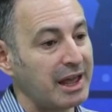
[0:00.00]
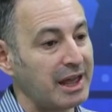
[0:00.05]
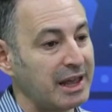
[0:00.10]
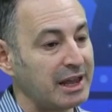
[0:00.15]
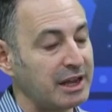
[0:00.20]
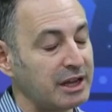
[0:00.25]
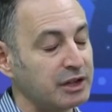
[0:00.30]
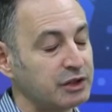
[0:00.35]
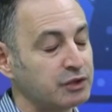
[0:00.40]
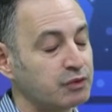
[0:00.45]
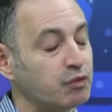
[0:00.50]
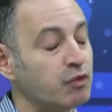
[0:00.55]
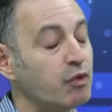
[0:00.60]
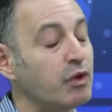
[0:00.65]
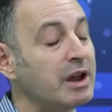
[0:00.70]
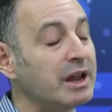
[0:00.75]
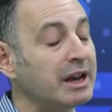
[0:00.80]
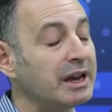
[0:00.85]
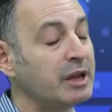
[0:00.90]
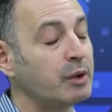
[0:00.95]
is
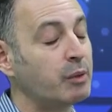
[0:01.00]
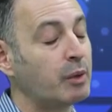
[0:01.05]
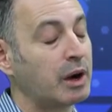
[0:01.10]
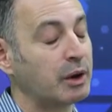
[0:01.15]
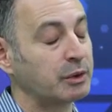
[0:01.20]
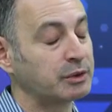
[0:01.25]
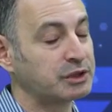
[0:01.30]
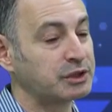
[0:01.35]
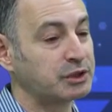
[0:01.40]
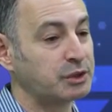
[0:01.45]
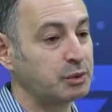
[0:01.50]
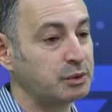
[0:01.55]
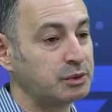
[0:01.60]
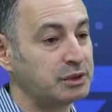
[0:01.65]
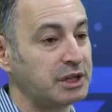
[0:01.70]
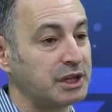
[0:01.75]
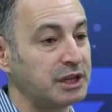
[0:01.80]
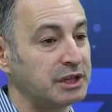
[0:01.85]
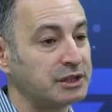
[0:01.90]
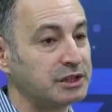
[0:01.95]
really well
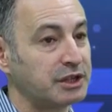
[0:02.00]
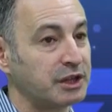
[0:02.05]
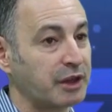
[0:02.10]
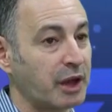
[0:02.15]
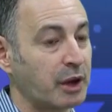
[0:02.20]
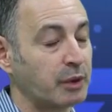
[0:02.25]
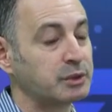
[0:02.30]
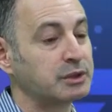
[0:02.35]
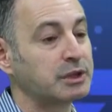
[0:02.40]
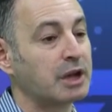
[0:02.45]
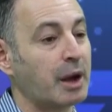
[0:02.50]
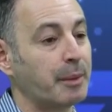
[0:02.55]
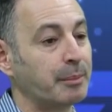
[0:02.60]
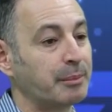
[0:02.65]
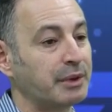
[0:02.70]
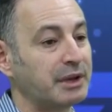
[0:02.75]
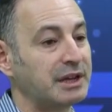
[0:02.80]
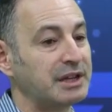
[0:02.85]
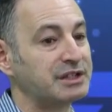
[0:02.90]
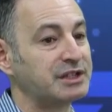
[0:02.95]
suited to those
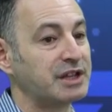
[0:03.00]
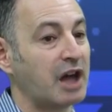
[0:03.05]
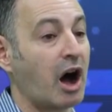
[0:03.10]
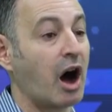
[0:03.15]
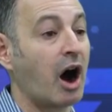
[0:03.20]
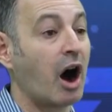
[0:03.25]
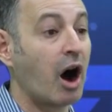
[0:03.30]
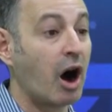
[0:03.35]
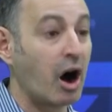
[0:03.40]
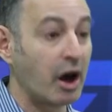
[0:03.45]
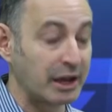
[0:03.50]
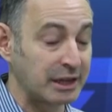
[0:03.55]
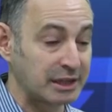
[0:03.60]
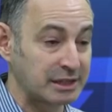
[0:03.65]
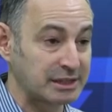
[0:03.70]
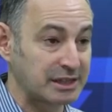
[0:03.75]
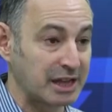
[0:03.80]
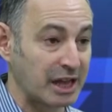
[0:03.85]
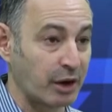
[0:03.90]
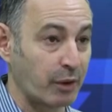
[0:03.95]
companies that are
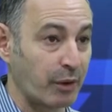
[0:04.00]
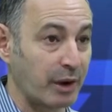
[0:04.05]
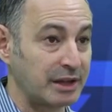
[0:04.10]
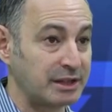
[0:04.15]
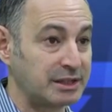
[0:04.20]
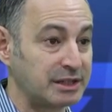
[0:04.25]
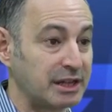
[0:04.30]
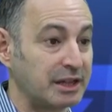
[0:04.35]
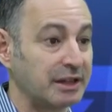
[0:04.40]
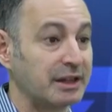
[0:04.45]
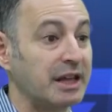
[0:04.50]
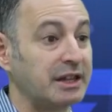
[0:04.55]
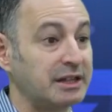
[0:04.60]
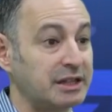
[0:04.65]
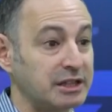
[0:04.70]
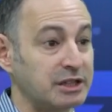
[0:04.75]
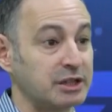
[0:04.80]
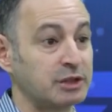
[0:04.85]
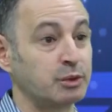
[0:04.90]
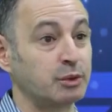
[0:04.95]
accelerating their
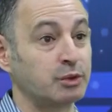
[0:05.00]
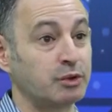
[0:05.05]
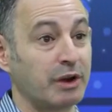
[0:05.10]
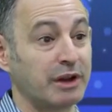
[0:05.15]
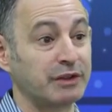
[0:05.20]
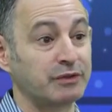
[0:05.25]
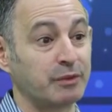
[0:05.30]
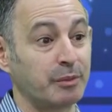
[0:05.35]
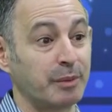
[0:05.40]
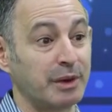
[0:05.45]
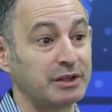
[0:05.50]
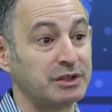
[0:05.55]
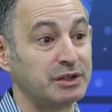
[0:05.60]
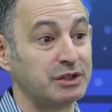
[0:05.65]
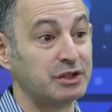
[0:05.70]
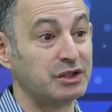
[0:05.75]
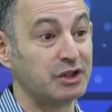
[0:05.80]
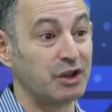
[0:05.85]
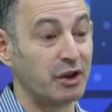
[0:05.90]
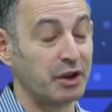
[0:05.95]
digital
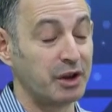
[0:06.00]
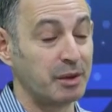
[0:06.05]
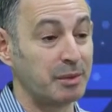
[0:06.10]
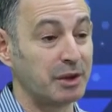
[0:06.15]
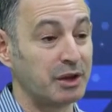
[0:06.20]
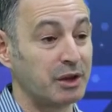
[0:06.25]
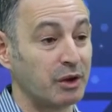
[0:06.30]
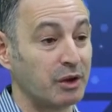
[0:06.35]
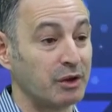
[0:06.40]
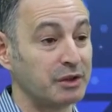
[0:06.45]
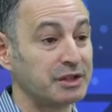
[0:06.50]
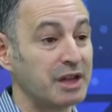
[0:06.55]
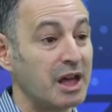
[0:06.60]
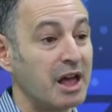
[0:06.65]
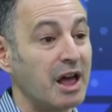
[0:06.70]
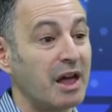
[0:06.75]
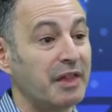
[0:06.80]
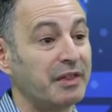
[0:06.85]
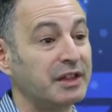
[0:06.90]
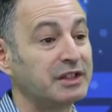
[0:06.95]
transformation journey, because
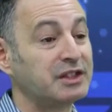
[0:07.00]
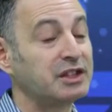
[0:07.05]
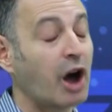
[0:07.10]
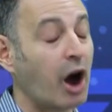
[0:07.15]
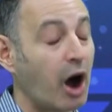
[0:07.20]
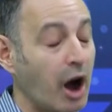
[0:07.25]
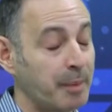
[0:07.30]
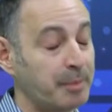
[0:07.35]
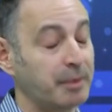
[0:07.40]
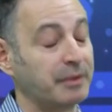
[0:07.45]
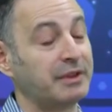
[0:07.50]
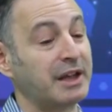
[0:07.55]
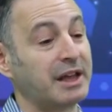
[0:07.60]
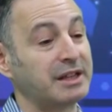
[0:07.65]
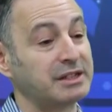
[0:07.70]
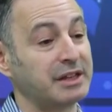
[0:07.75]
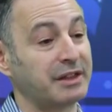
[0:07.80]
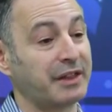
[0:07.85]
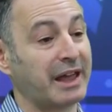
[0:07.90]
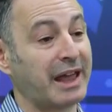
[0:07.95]
the type of
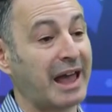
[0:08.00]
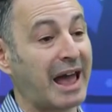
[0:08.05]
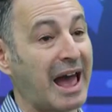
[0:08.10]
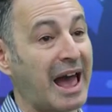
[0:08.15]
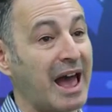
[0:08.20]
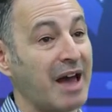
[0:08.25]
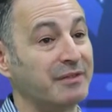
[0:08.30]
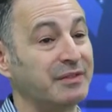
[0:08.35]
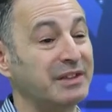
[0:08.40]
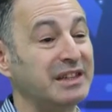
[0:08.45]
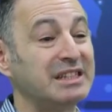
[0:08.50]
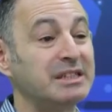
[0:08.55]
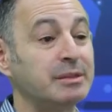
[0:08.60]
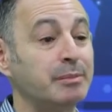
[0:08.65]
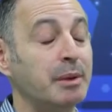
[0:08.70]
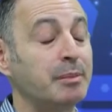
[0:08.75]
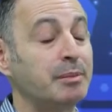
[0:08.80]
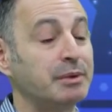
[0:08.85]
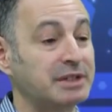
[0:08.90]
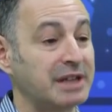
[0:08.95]
data they have needs to
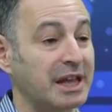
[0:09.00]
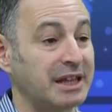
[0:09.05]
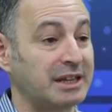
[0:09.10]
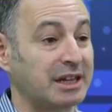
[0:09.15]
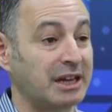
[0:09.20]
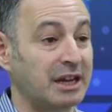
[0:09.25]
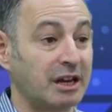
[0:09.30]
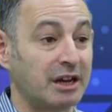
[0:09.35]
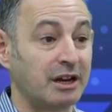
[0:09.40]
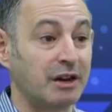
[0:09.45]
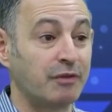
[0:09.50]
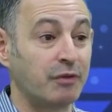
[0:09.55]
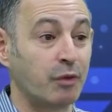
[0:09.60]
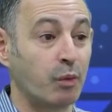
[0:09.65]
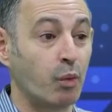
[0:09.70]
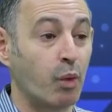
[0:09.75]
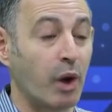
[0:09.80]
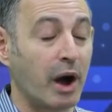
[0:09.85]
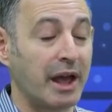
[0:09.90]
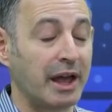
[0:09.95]
be protected in a
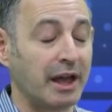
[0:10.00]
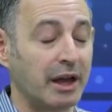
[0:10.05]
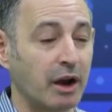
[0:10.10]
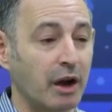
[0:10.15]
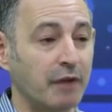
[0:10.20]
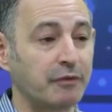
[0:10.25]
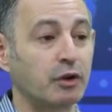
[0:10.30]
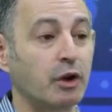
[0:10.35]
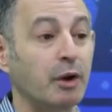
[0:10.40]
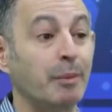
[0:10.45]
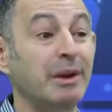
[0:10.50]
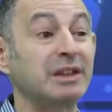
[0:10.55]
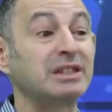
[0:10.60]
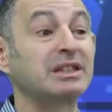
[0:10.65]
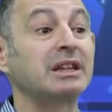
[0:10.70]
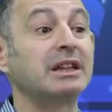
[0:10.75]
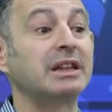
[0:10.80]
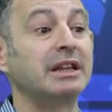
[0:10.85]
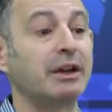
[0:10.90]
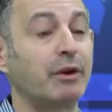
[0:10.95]
different way, and I've got a
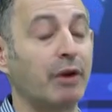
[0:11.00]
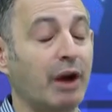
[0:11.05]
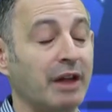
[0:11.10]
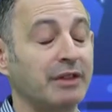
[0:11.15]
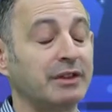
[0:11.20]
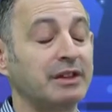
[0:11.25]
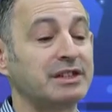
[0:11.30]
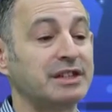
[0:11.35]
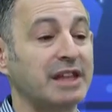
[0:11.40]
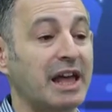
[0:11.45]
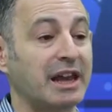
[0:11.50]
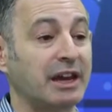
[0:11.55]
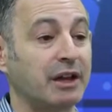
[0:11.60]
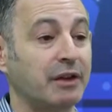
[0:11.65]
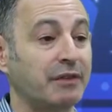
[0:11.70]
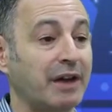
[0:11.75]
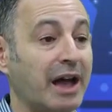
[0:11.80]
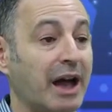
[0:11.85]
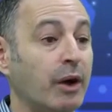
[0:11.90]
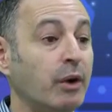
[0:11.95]
much clearer understanding
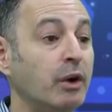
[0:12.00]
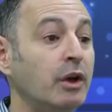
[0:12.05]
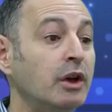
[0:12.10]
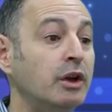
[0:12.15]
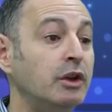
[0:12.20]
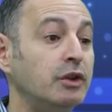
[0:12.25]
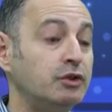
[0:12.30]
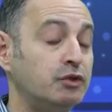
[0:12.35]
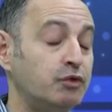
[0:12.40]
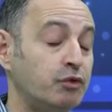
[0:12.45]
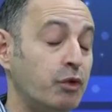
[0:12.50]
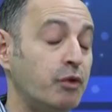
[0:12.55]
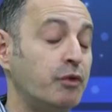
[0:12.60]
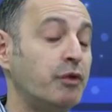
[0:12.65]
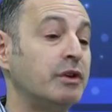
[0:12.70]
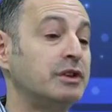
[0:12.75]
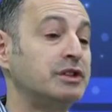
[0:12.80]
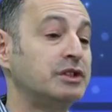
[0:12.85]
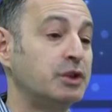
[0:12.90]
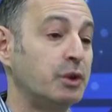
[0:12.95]
of how
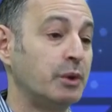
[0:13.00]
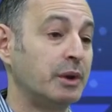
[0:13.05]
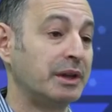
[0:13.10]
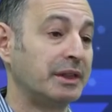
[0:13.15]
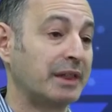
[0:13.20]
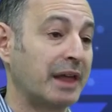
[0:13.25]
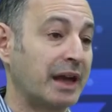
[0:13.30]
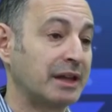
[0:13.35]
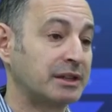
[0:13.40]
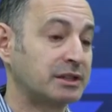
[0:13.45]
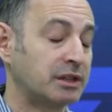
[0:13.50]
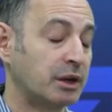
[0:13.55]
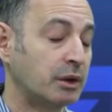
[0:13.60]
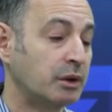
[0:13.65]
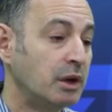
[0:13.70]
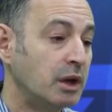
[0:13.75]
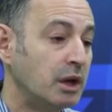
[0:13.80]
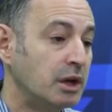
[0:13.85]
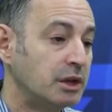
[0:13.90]
Druva is doing that. So